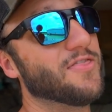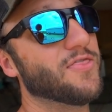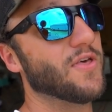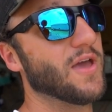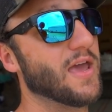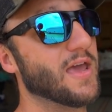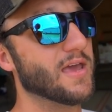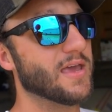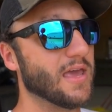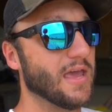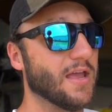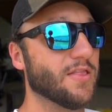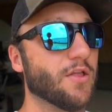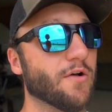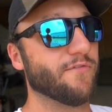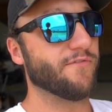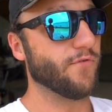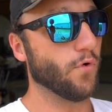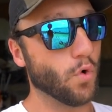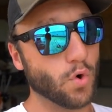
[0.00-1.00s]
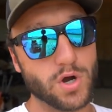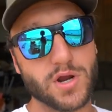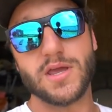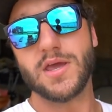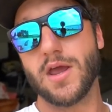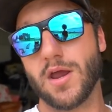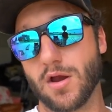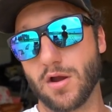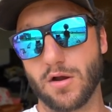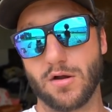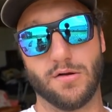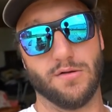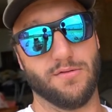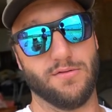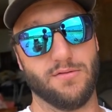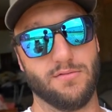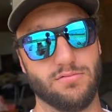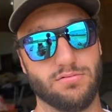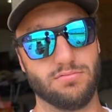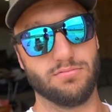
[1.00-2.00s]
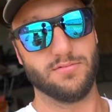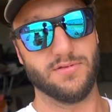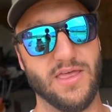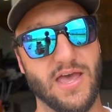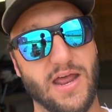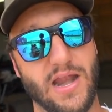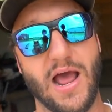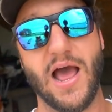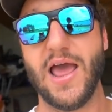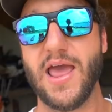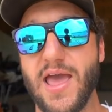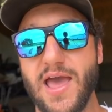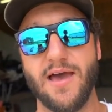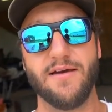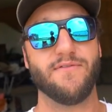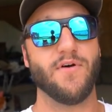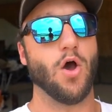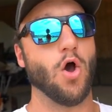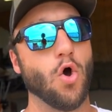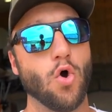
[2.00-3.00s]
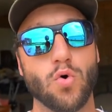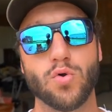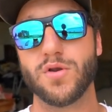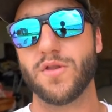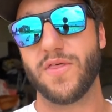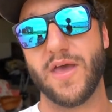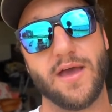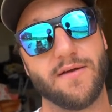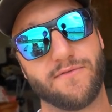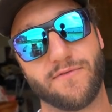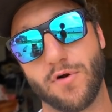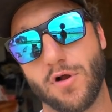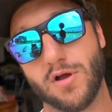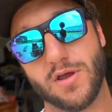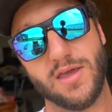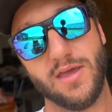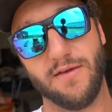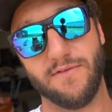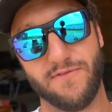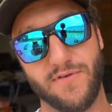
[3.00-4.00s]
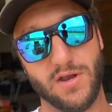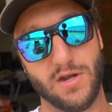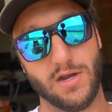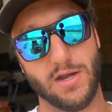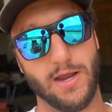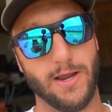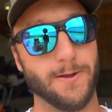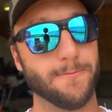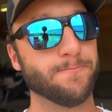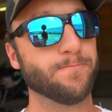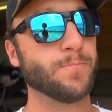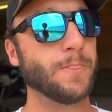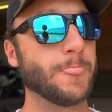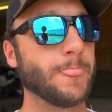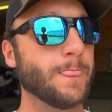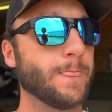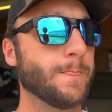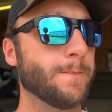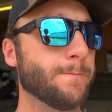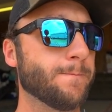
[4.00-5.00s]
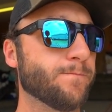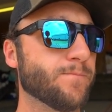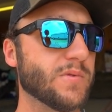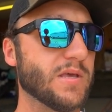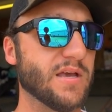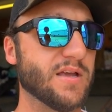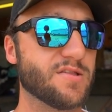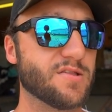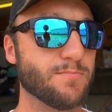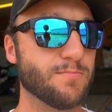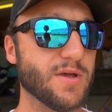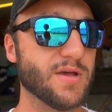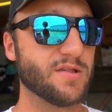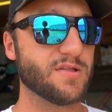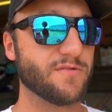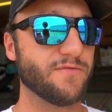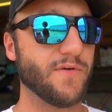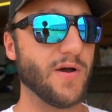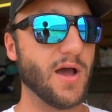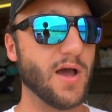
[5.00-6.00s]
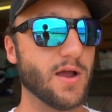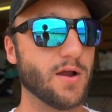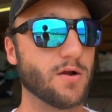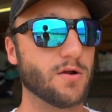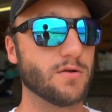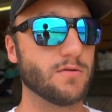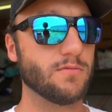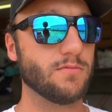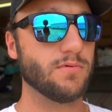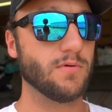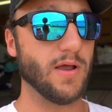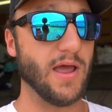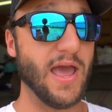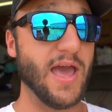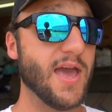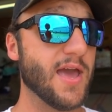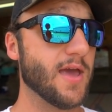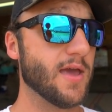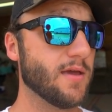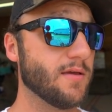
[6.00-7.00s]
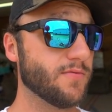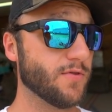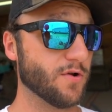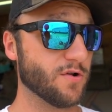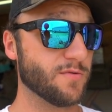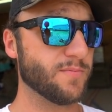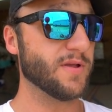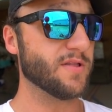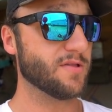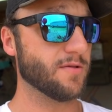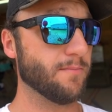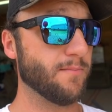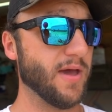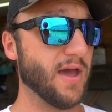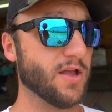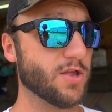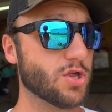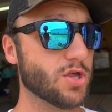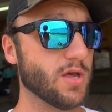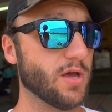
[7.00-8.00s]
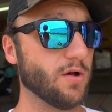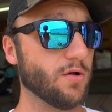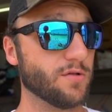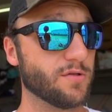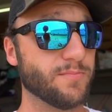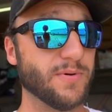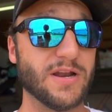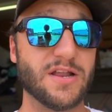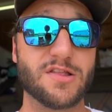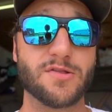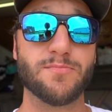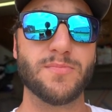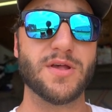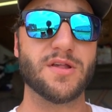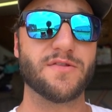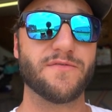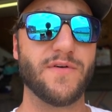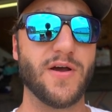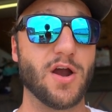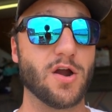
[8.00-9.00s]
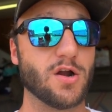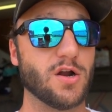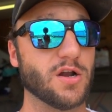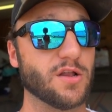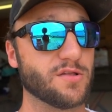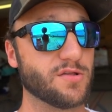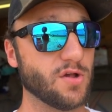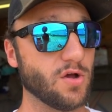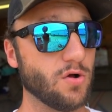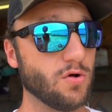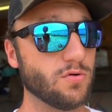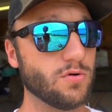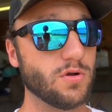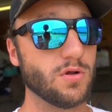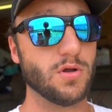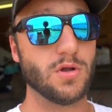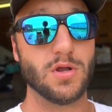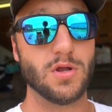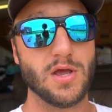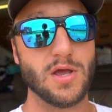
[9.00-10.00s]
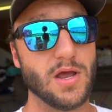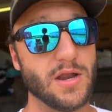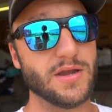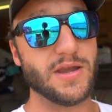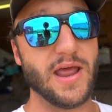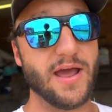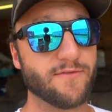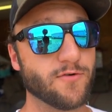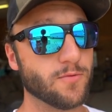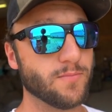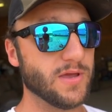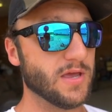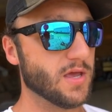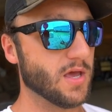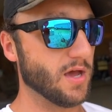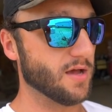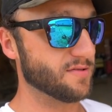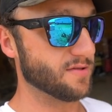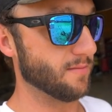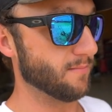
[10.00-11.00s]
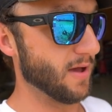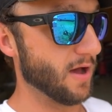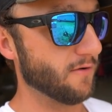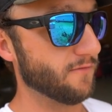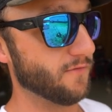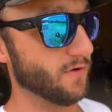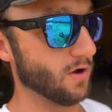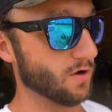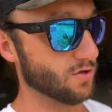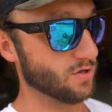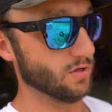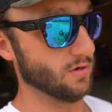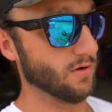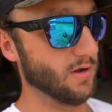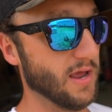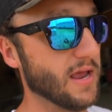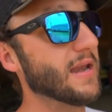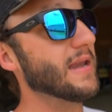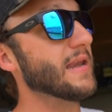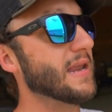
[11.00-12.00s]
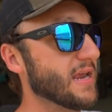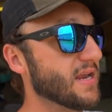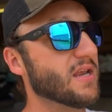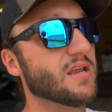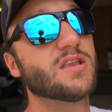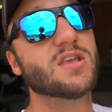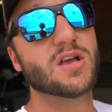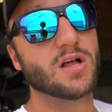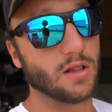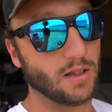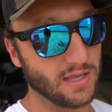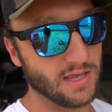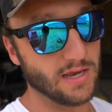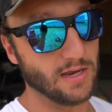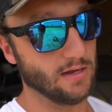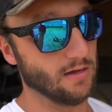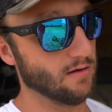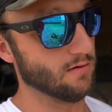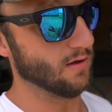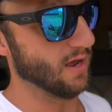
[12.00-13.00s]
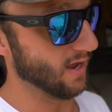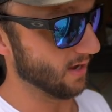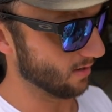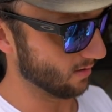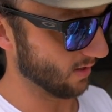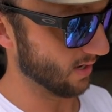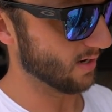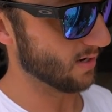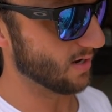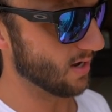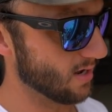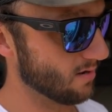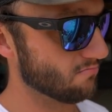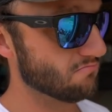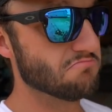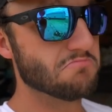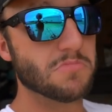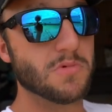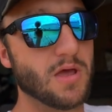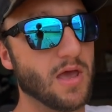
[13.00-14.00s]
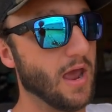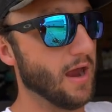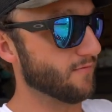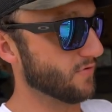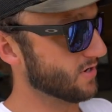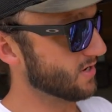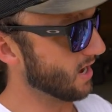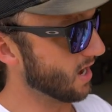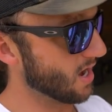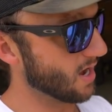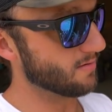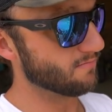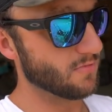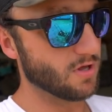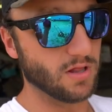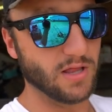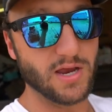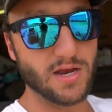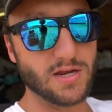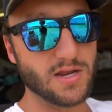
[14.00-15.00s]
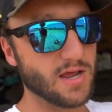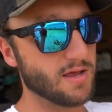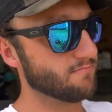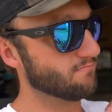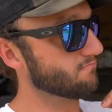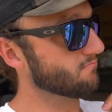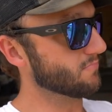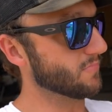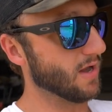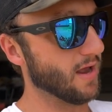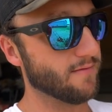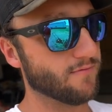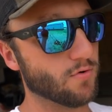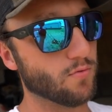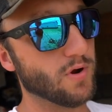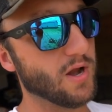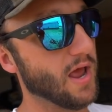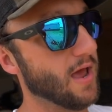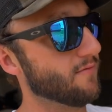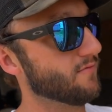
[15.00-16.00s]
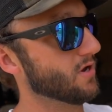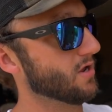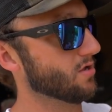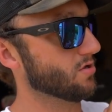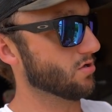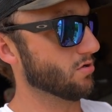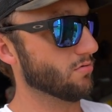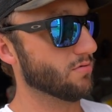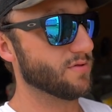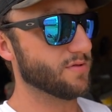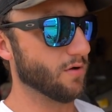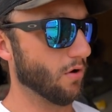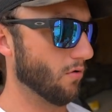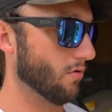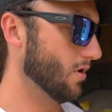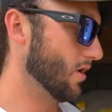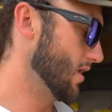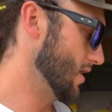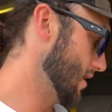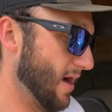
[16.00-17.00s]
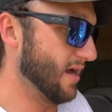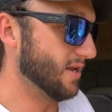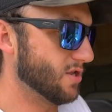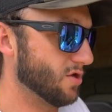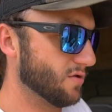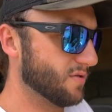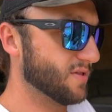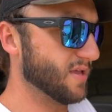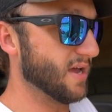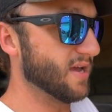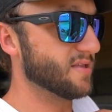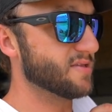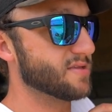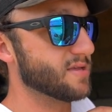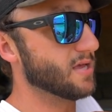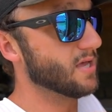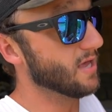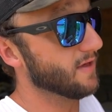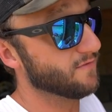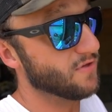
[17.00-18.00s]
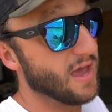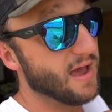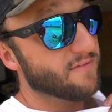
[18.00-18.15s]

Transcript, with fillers: think in the 4 years that I have owned that Franchi Affinity, it's misfired. There's been some bad shells, but it's misfired on its own, never because it malfunctioned. It needed cleaned. I cleaned it every time, cleaned it, never would have an issue. So my 2 cents, if you